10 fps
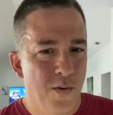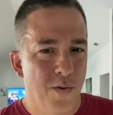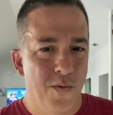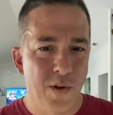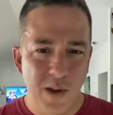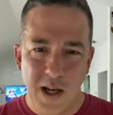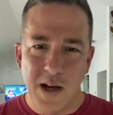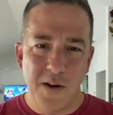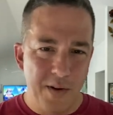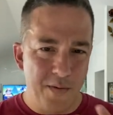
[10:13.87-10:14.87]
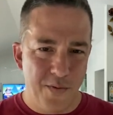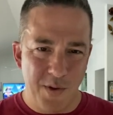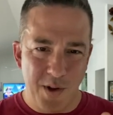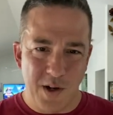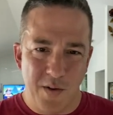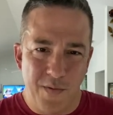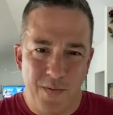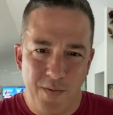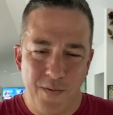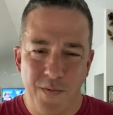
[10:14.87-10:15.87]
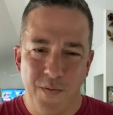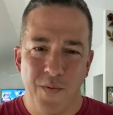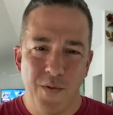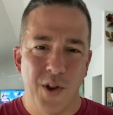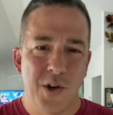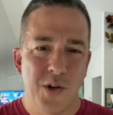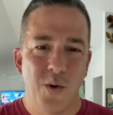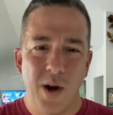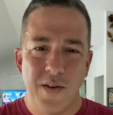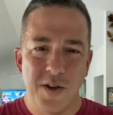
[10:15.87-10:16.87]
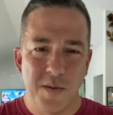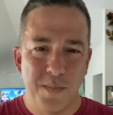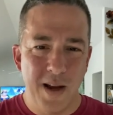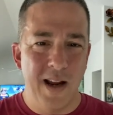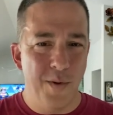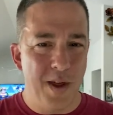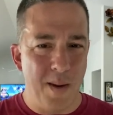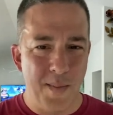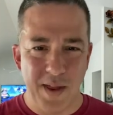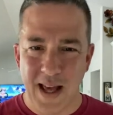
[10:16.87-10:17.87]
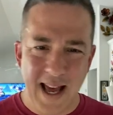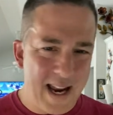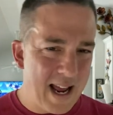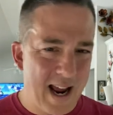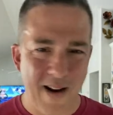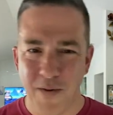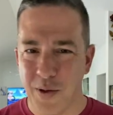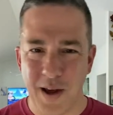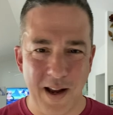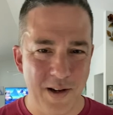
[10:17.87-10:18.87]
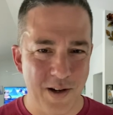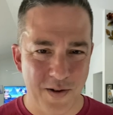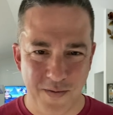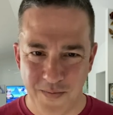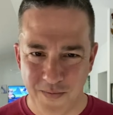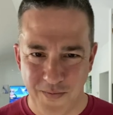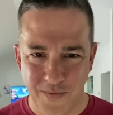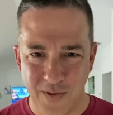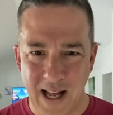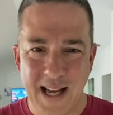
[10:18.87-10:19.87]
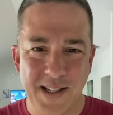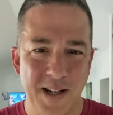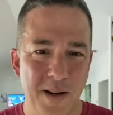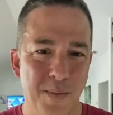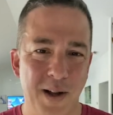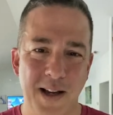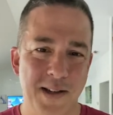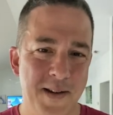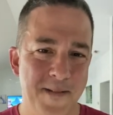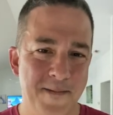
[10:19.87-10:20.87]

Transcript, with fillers: for love and for the for the joy of just being with him and then everything just flies into place.